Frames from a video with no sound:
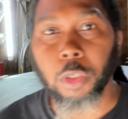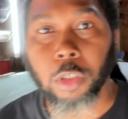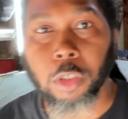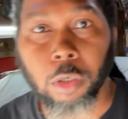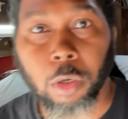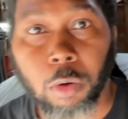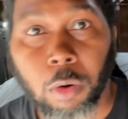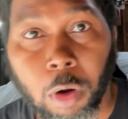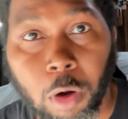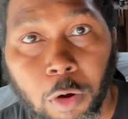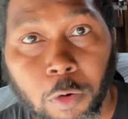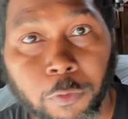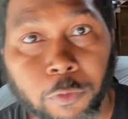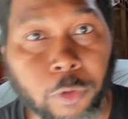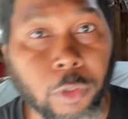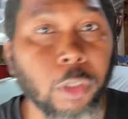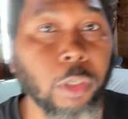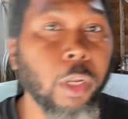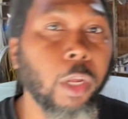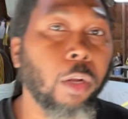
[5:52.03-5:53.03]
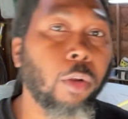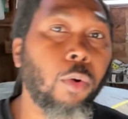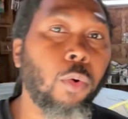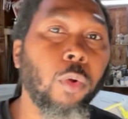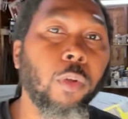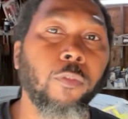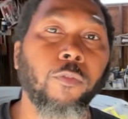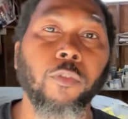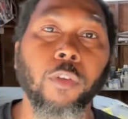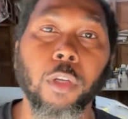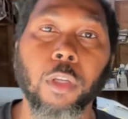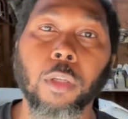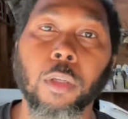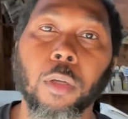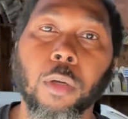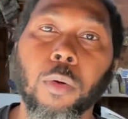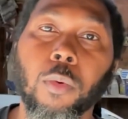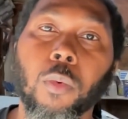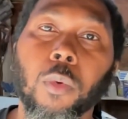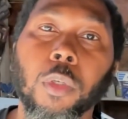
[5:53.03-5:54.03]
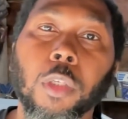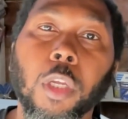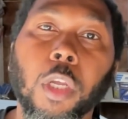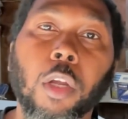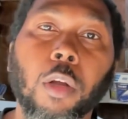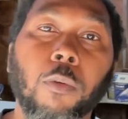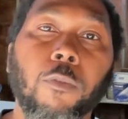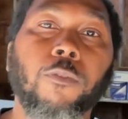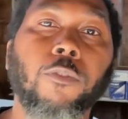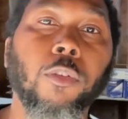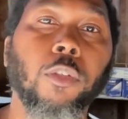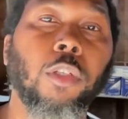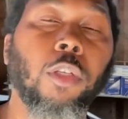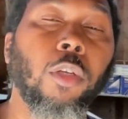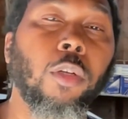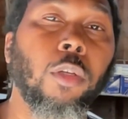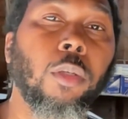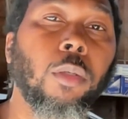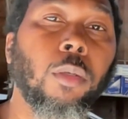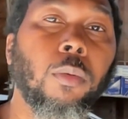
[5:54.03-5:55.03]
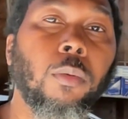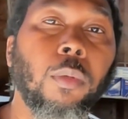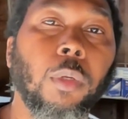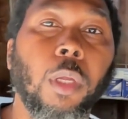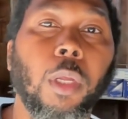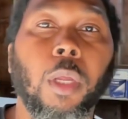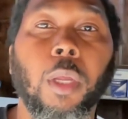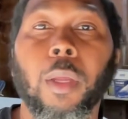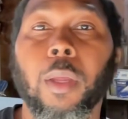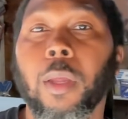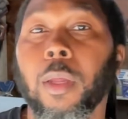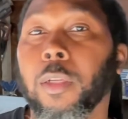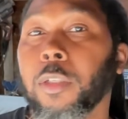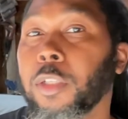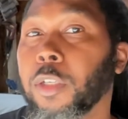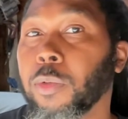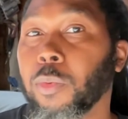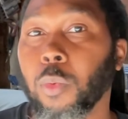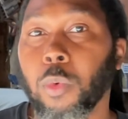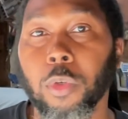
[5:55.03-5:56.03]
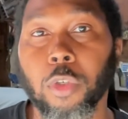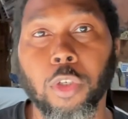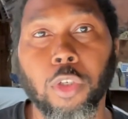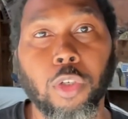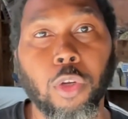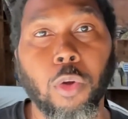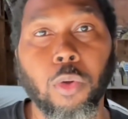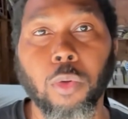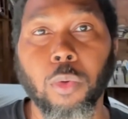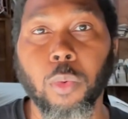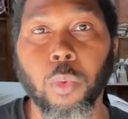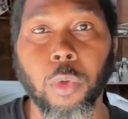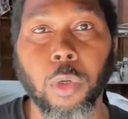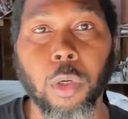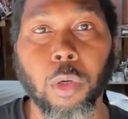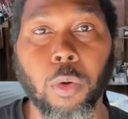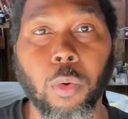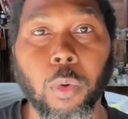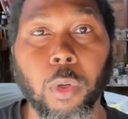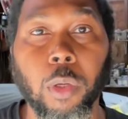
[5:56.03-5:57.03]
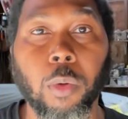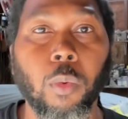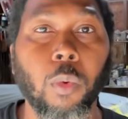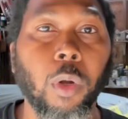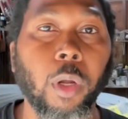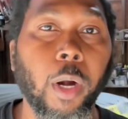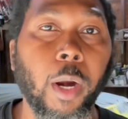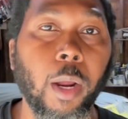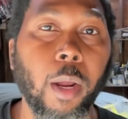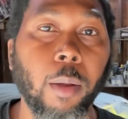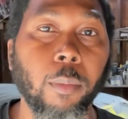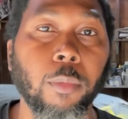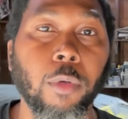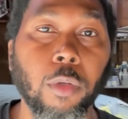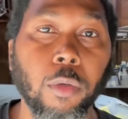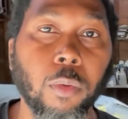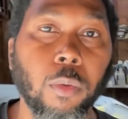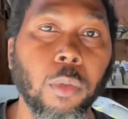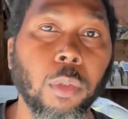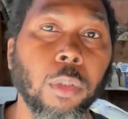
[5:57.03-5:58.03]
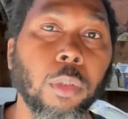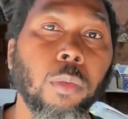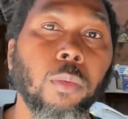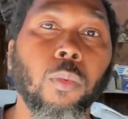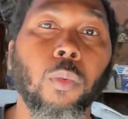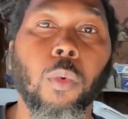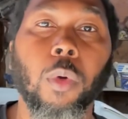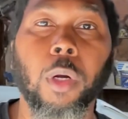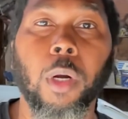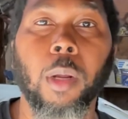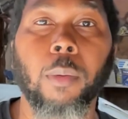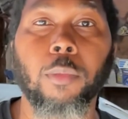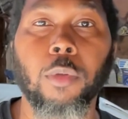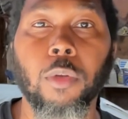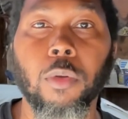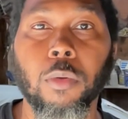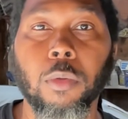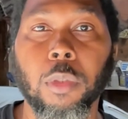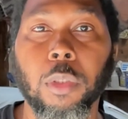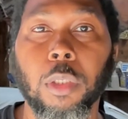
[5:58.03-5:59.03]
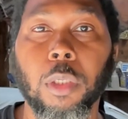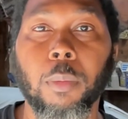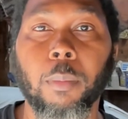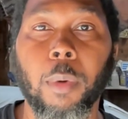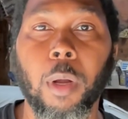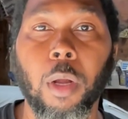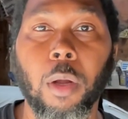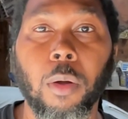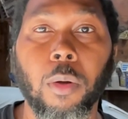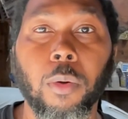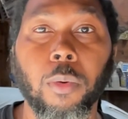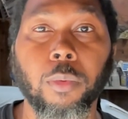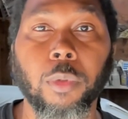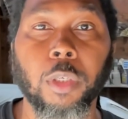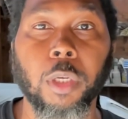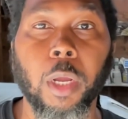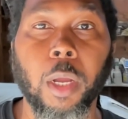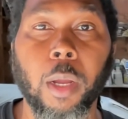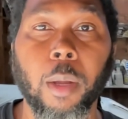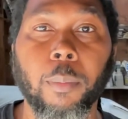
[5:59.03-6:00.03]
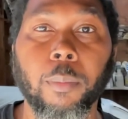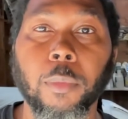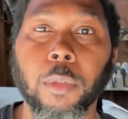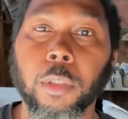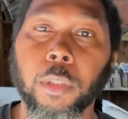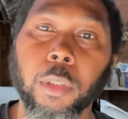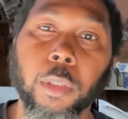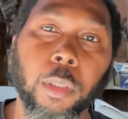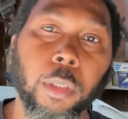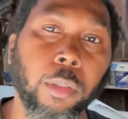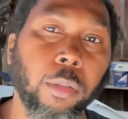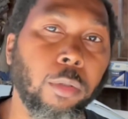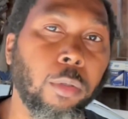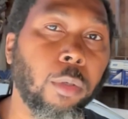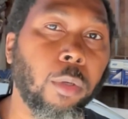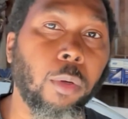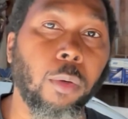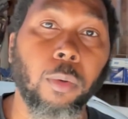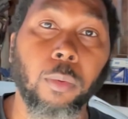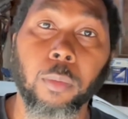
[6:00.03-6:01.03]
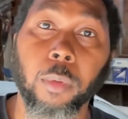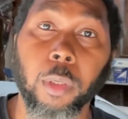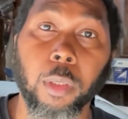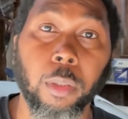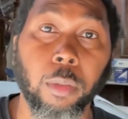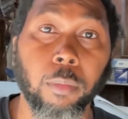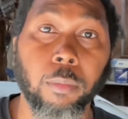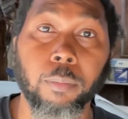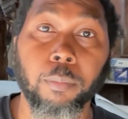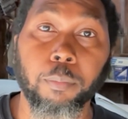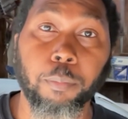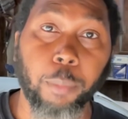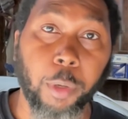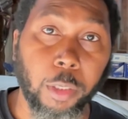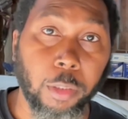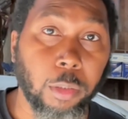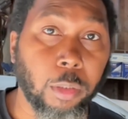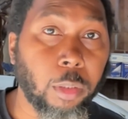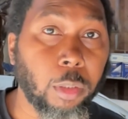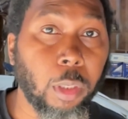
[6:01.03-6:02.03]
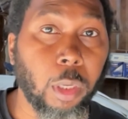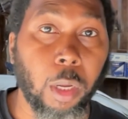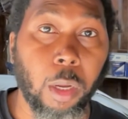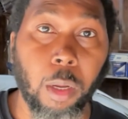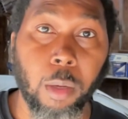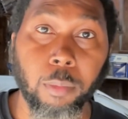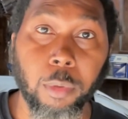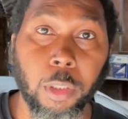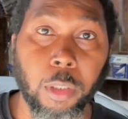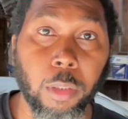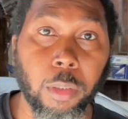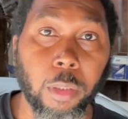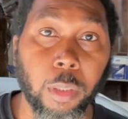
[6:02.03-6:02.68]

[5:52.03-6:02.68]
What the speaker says: So hopefully that quick video was helpful to you. I just wanted to show you real quick what I'm doing, what I'm using in my home shop, and basically how I'm getting